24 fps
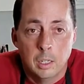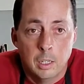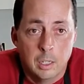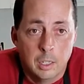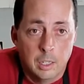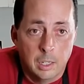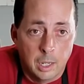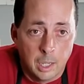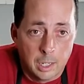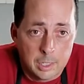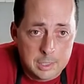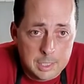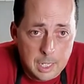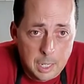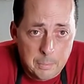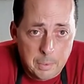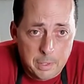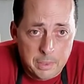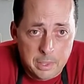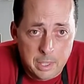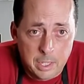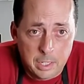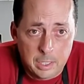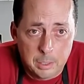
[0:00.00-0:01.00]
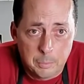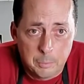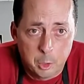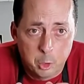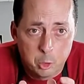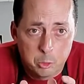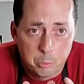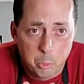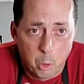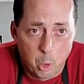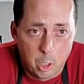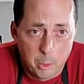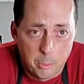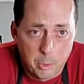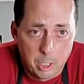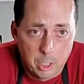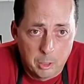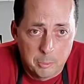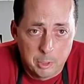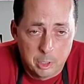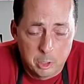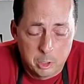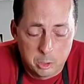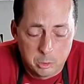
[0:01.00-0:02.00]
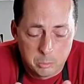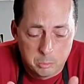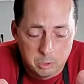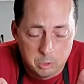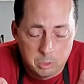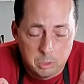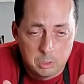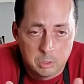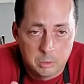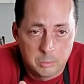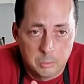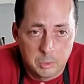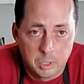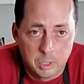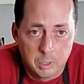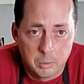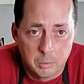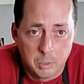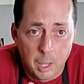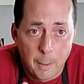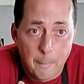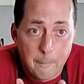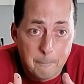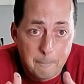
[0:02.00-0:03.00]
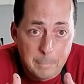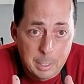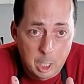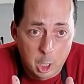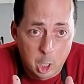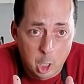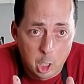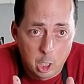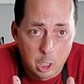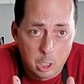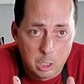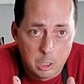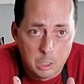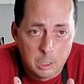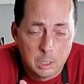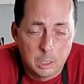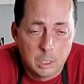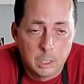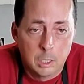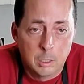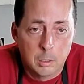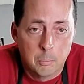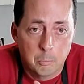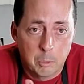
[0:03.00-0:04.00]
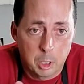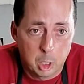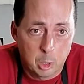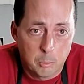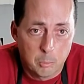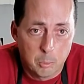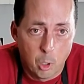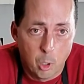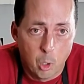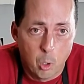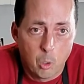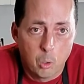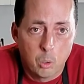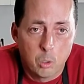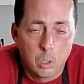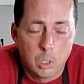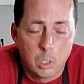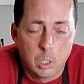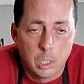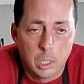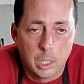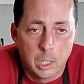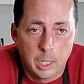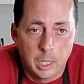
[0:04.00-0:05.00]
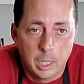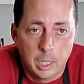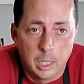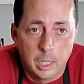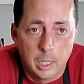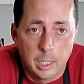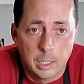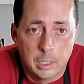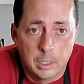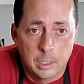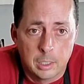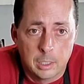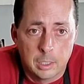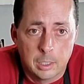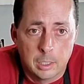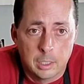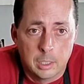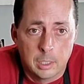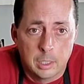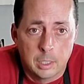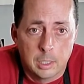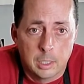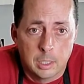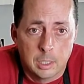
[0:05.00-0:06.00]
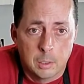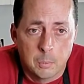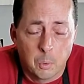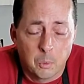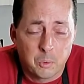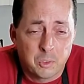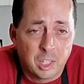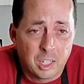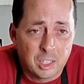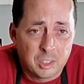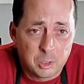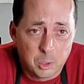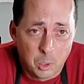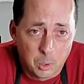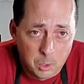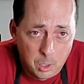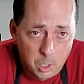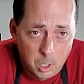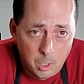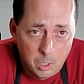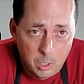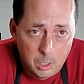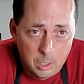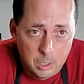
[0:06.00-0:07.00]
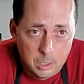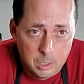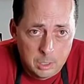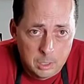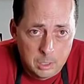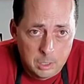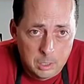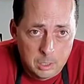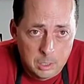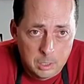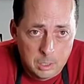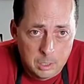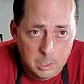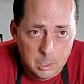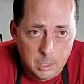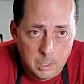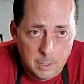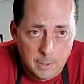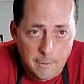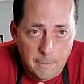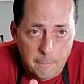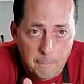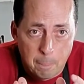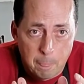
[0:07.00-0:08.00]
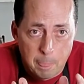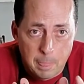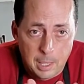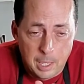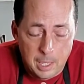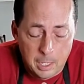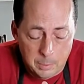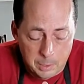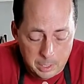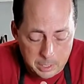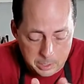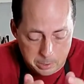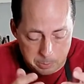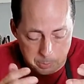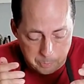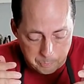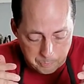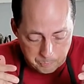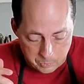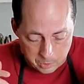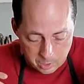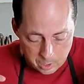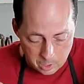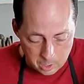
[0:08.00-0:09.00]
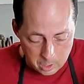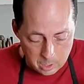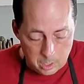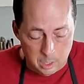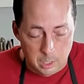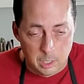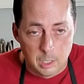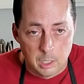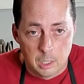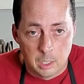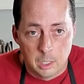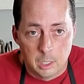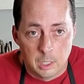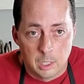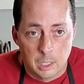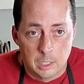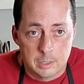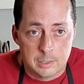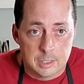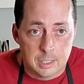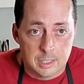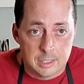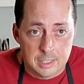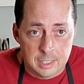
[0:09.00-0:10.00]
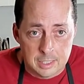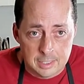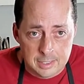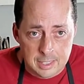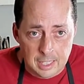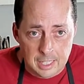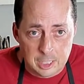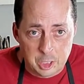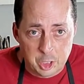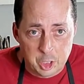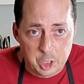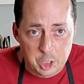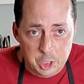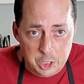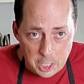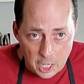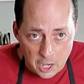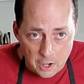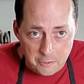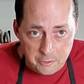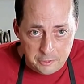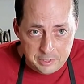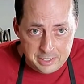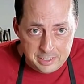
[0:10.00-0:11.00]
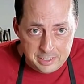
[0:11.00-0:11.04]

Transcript: Next time I think I'm going to use portobello mushrooms. They're a lot bigger bowl, and it won't take so long. Anyways, let's get these things stuffed.